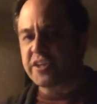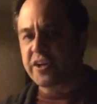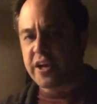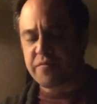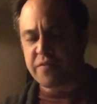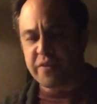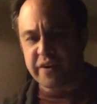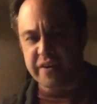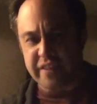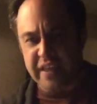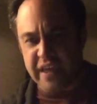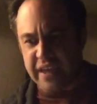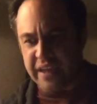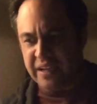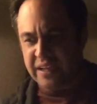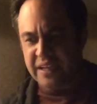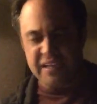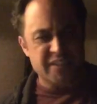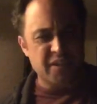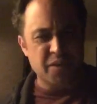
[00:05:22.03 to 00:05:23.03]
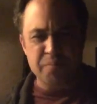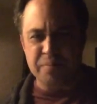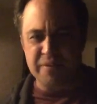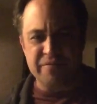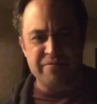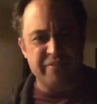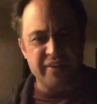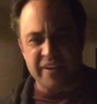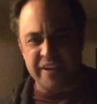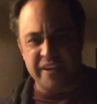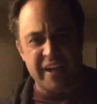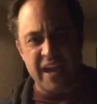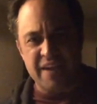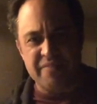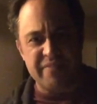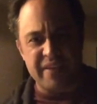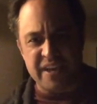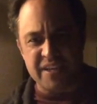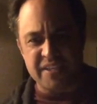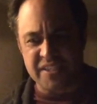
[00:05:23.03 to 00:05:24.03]
your effort into that. Don't be a fucking
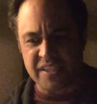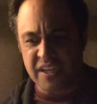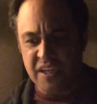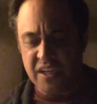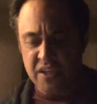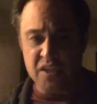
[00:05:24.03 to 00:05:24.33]
half-ass.